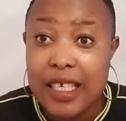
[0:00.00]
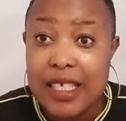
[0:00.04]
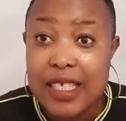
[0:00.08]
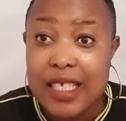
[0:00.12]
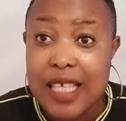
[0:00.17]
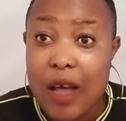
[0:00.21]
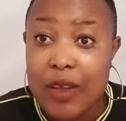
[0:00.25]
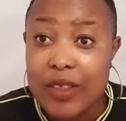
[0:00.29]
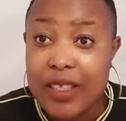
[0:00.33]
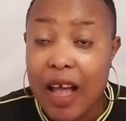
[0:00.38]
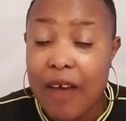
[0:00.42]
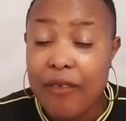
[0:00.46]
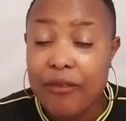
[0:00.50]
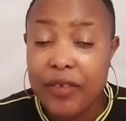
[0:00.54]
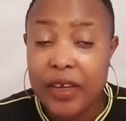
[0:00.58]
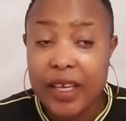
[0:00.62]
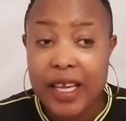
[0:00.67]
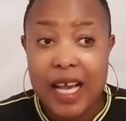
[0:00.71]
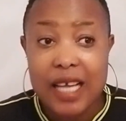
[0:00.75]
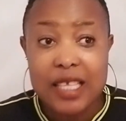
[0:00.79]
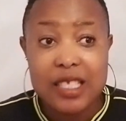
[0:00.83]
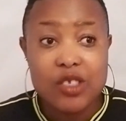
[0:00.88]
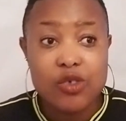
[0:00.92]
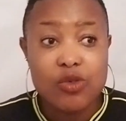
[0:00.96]
South
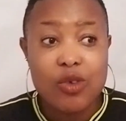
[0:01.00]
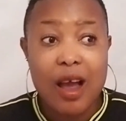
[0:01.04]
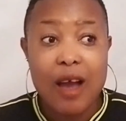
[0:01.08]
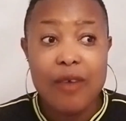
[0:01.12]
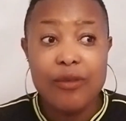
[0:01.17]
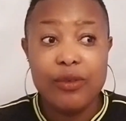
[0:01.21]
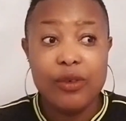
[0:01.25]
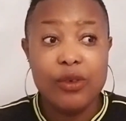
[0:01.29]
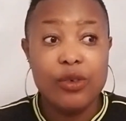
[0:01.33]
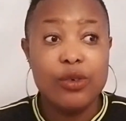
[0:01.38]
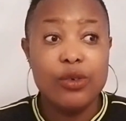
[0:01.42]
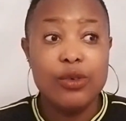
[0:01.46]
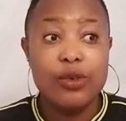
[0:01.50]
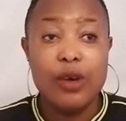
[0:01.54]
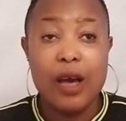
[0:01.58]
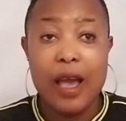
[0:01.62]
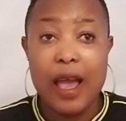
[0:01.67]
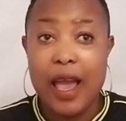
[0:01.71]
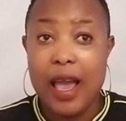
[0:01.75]
African travel